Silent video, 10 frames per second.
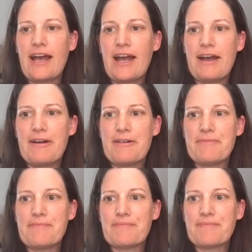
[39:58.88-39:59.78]

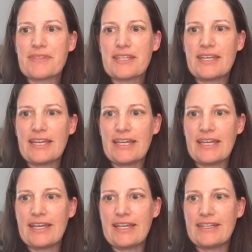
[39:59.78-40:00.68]
Um,
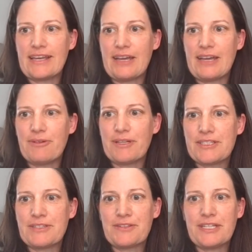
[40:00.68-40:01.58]
and I will
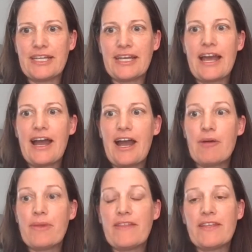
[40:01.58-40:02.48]
to reading.
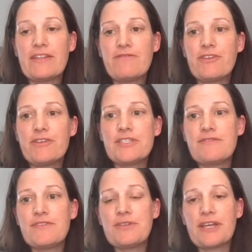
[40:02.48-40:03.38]
Um, and then for those of
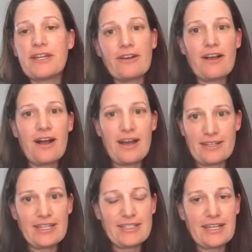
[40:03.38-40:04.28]
you that are on
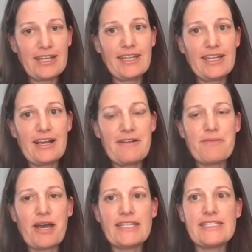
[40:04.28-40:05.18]
Nantucket,
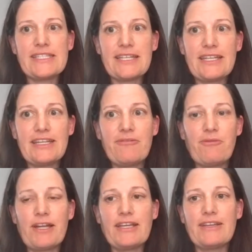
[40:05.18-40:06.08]
um, I did
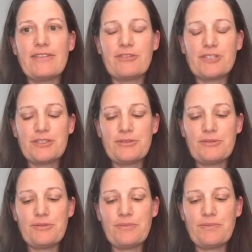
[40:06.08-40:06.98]
want
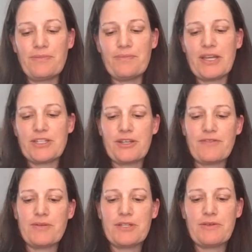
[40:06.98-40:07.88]
to make sure
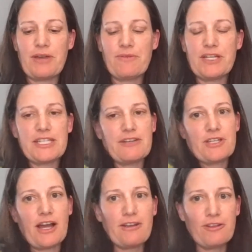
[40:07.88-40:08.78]
everyone knew I reached out
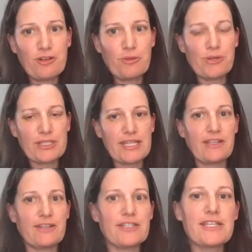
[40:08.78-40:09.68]
to our local
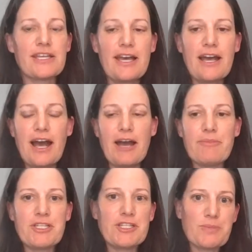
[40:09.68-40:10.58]
booksellers. Uh,
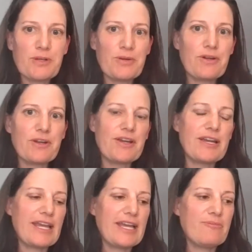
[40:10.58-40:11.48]
Mitchell's Book Corner
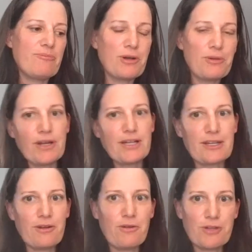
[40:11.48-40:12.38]
and Bookworks
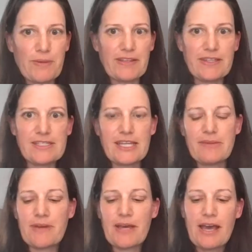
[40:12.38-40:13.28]
are owned by the
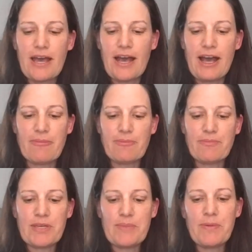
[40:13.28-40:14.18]
same um,
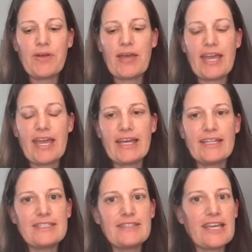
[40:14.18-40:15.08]
people,
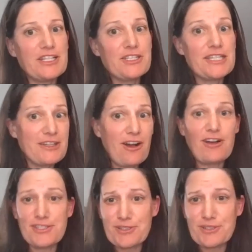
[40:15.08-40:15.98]
and they did
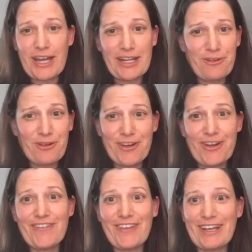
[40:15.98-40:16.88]
also try to
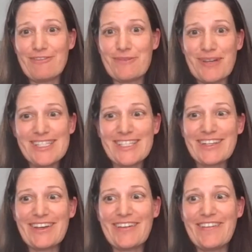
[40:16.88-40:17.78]
order like a few months
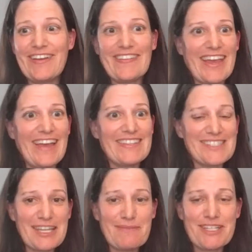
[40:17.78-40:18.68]
ago, and they had the
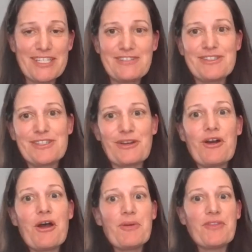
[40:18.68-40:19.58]
same issues. So,
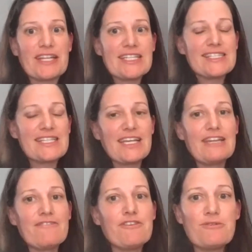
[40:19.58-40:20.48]
but they did say
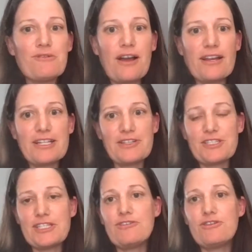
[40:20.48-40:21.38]
if you are
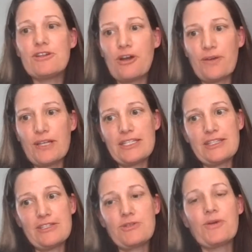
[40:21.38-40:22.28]
interested, you can go into
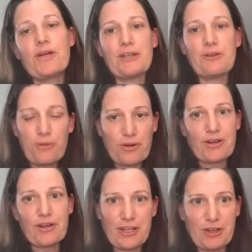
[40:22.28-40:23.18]
the store and
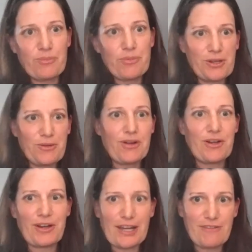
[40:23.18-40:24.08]
order, you know,
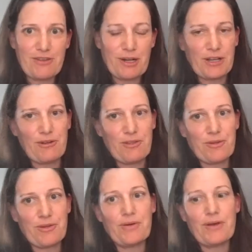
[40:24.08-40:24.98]
pre-order if you want to go
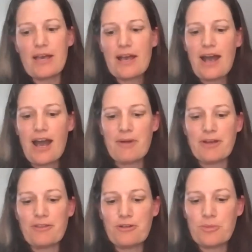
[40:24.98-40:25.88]
through um,
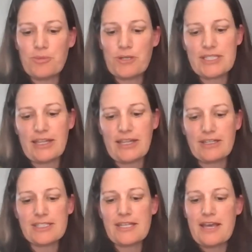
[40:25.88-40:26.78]
our local
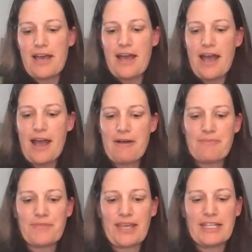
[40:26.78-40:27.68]
booksellers.
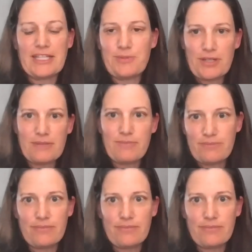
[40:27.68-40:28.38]
Um, I just wanted to